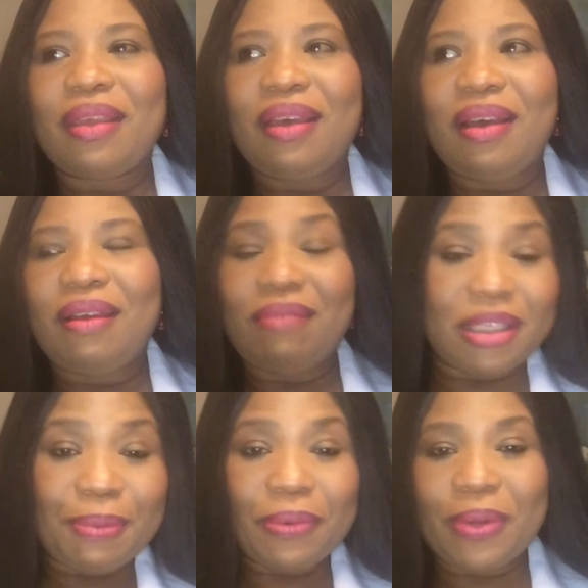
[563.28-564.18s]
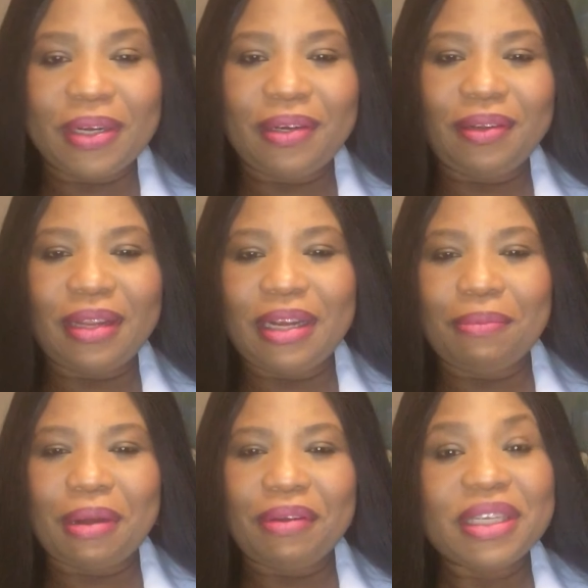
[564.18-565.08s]
uh, respect one another in the
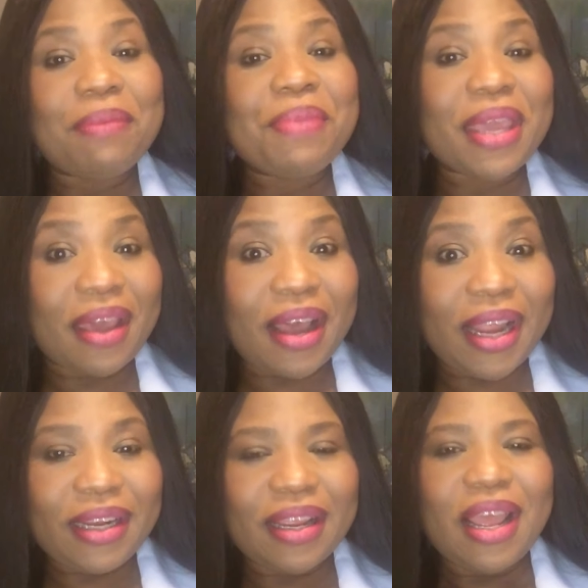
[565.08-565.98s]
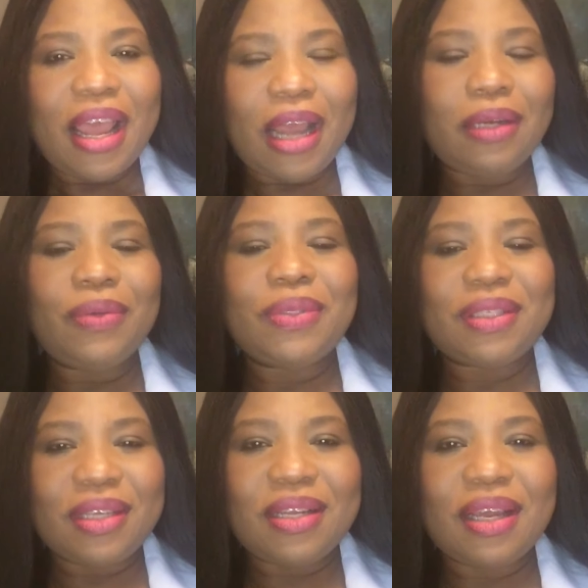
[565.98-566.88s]
marriage, and be kind, and you'll
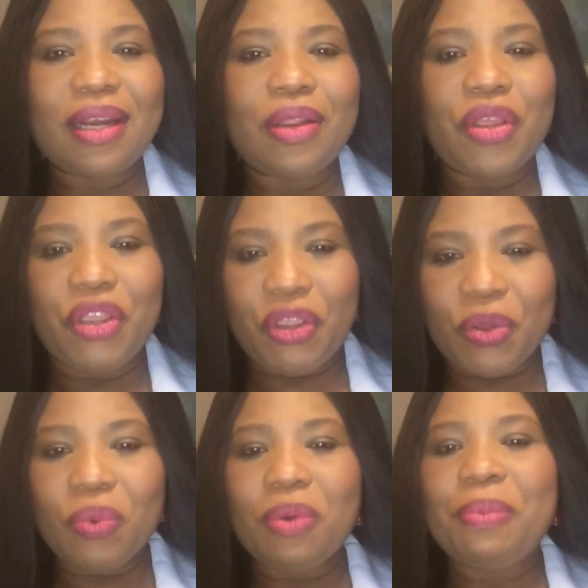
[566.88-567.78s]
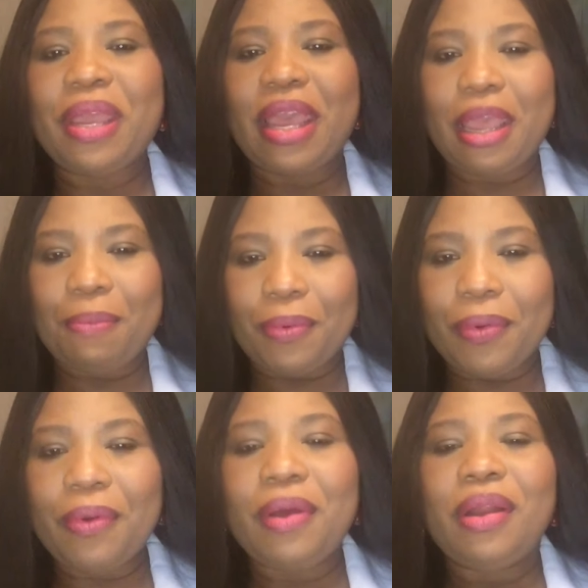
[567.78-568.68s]
see that you will be
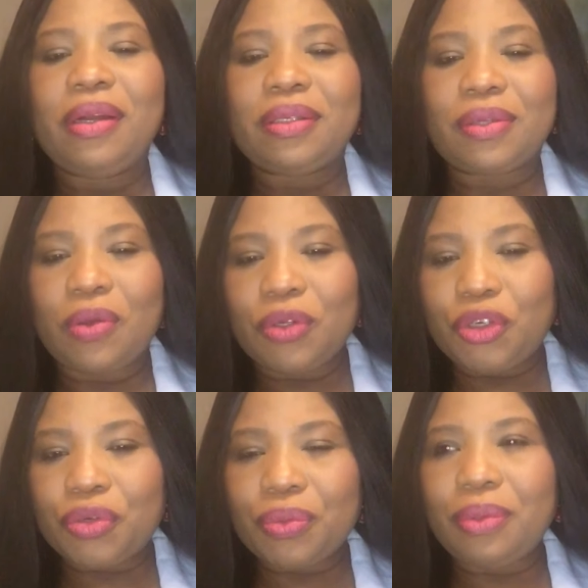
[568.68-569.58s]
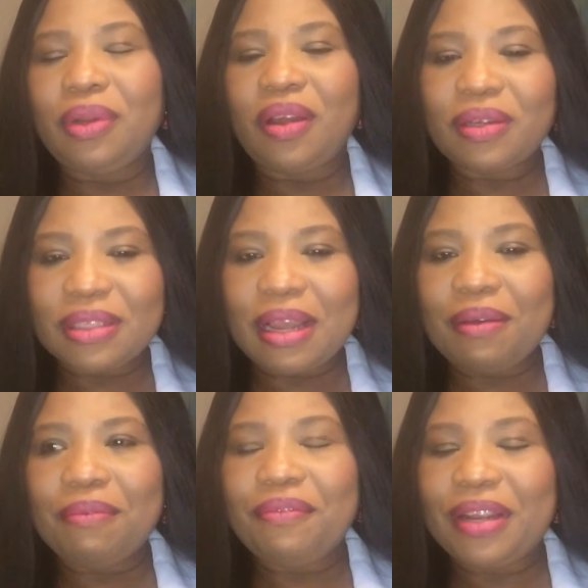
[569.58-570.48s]
able to go through
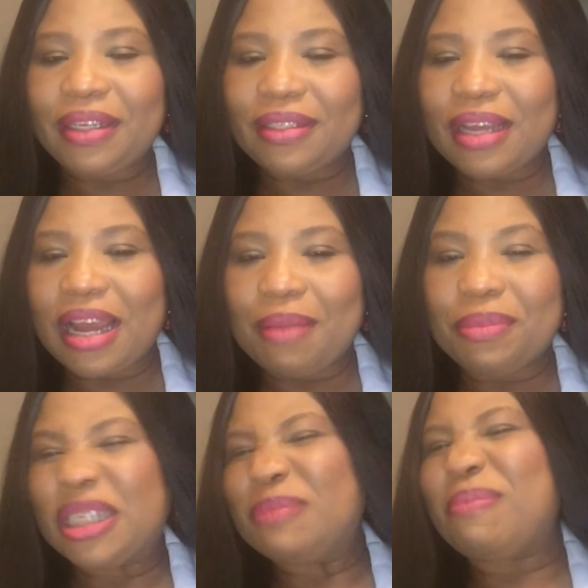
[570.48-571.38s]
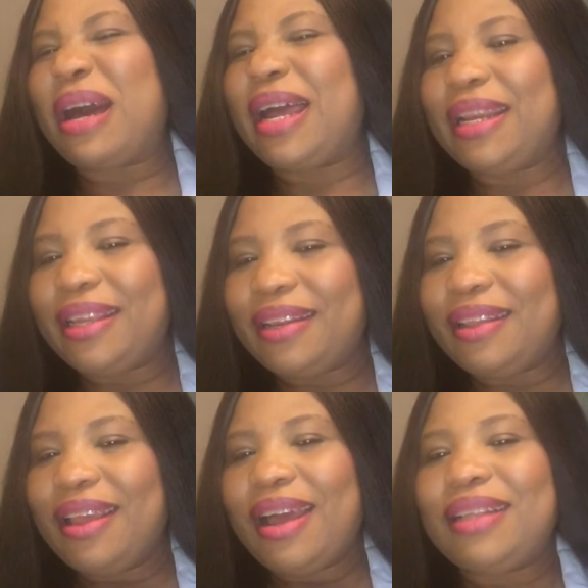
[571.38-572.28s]
lockdown, Valentine, smiling
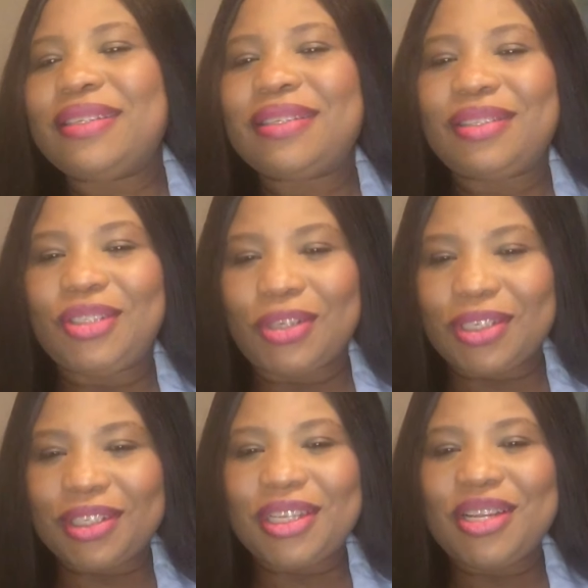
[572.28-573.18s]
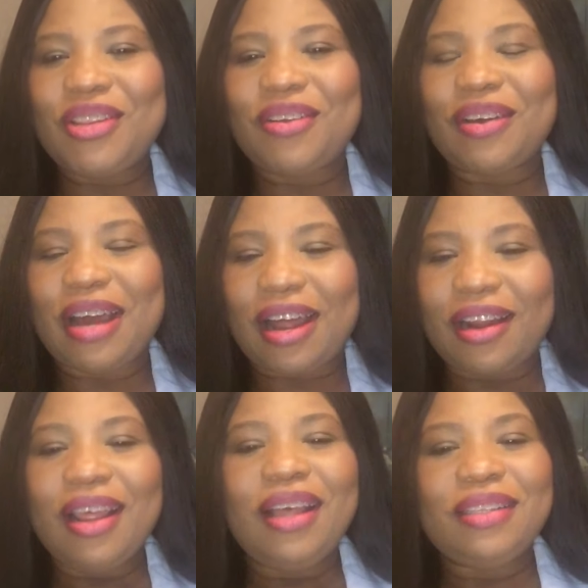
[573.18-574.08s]
and dusting your hair
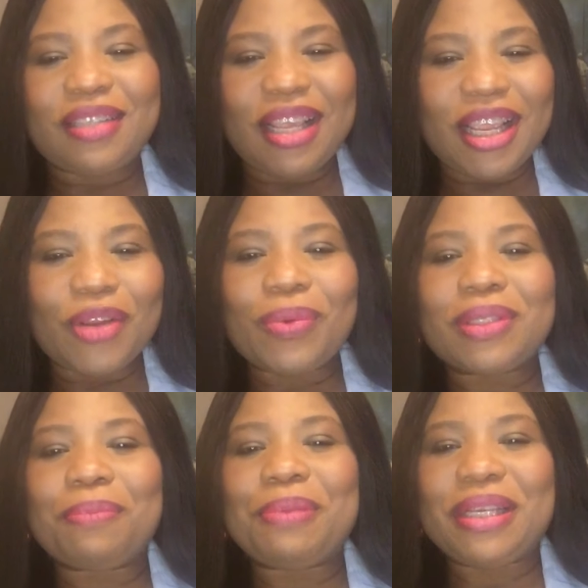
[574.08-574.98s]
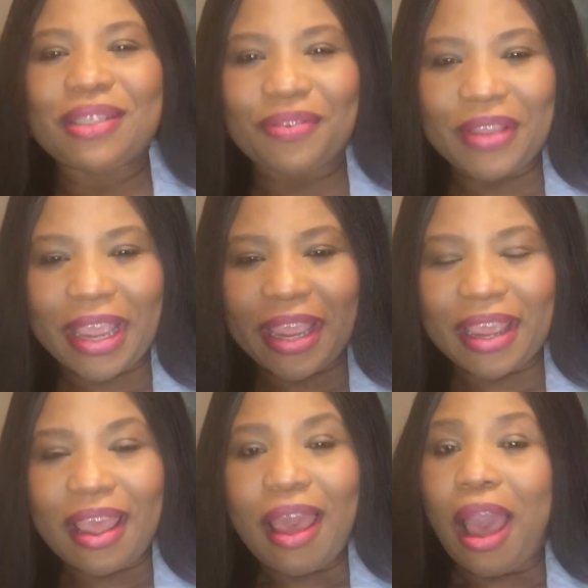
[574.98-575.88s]
and say it was a piece of cake.
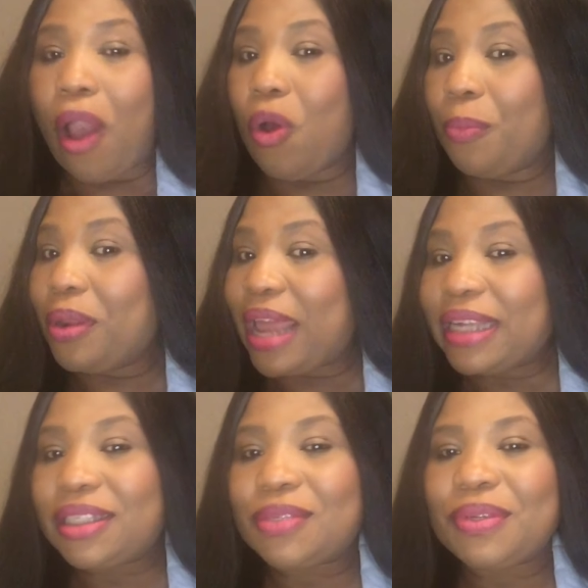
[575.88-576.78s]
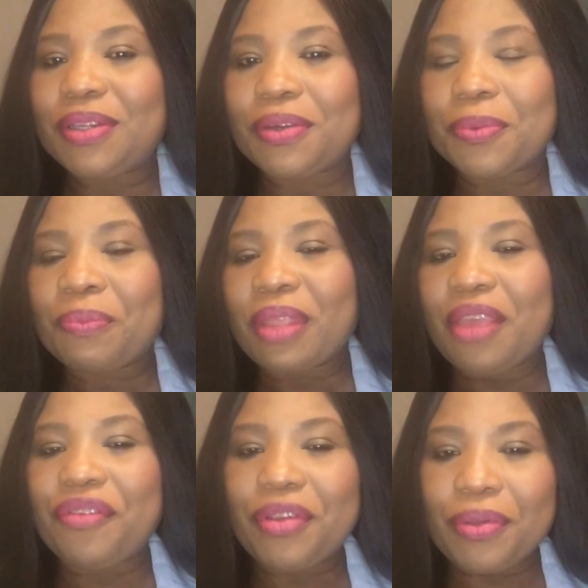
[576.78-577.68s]
I hope you like this video.
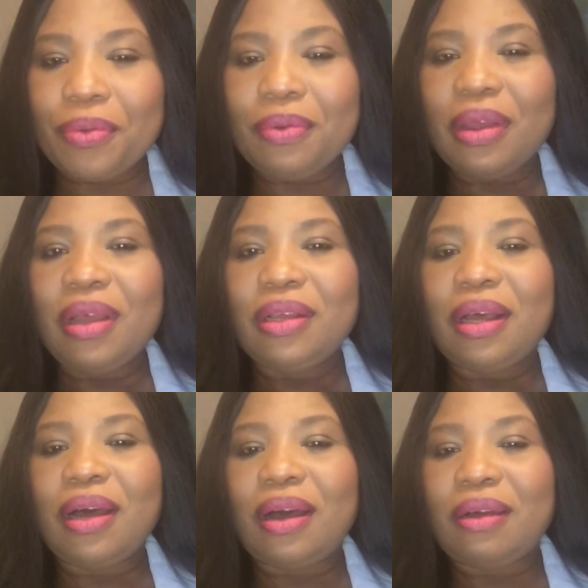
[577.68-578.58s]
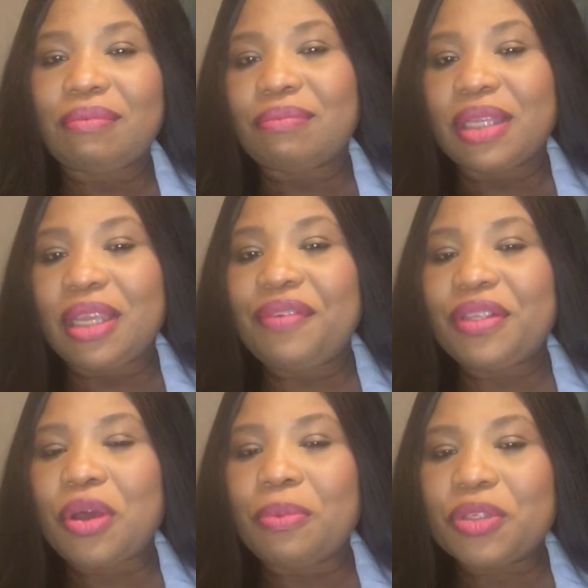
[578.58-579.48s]
If you do, um, give
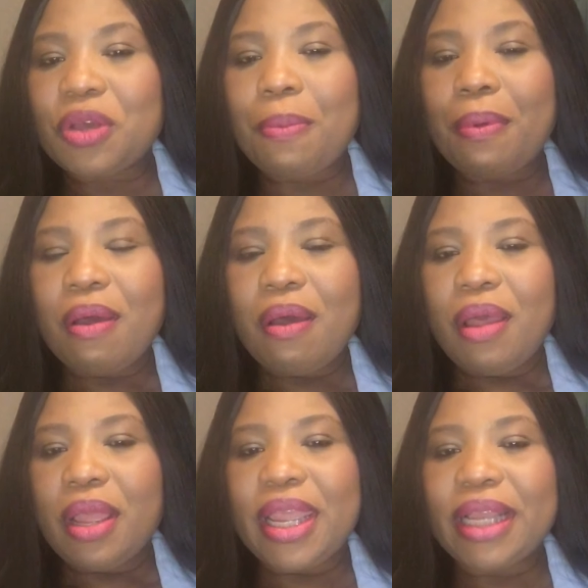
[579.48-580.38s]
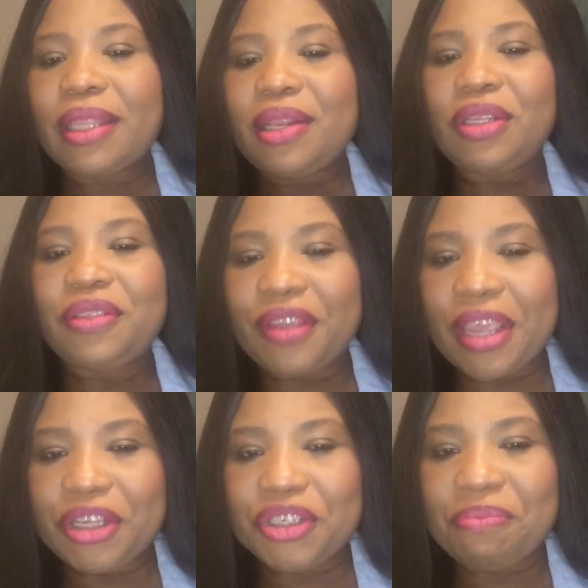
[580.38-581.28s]
it thumbs up, hit the
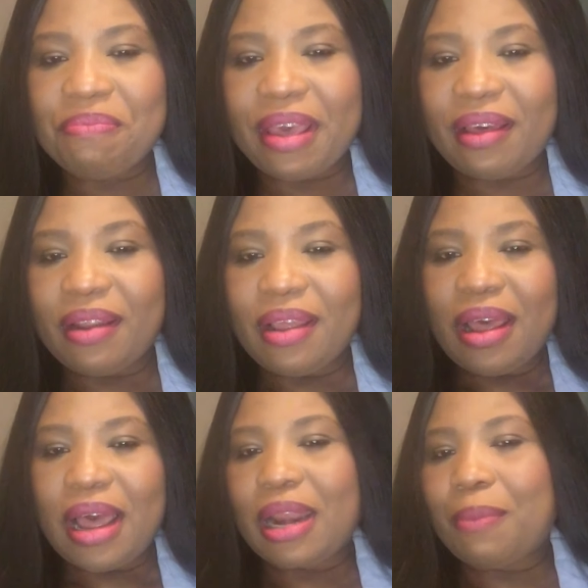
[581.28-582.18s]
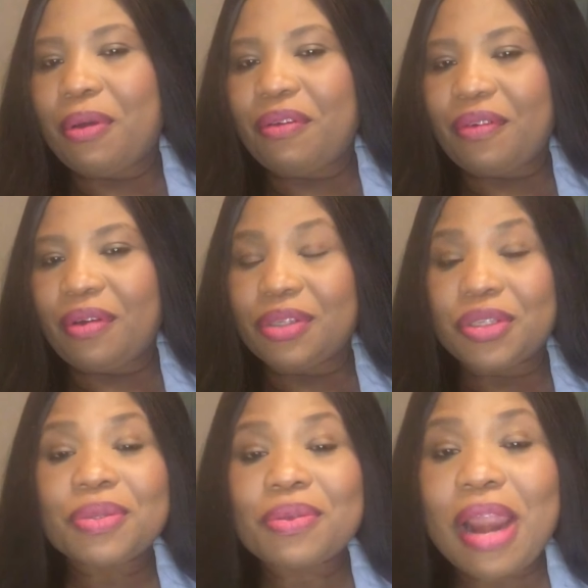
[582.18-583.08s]
notification bell, and above all,
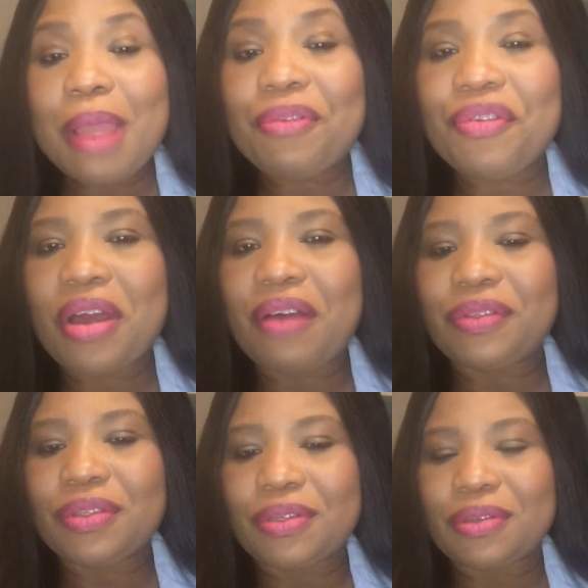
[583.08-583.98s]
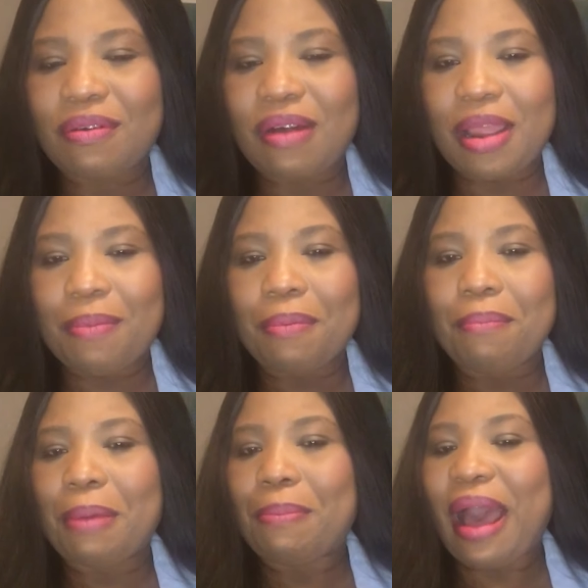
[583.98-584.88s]
subscribe if you haven't subscribed.
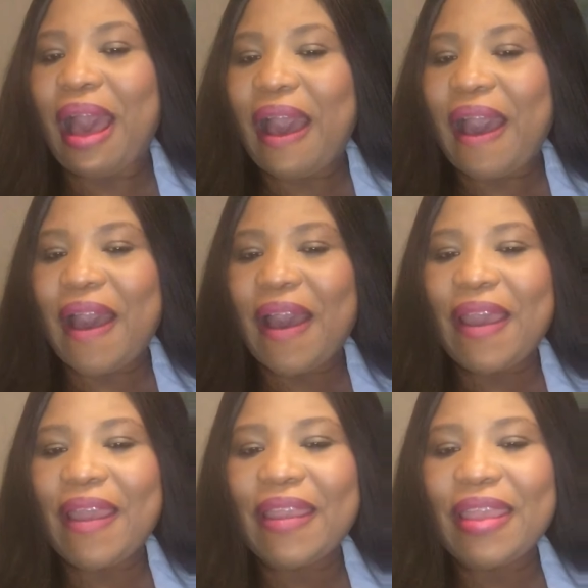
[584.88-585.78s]
Bye-bye.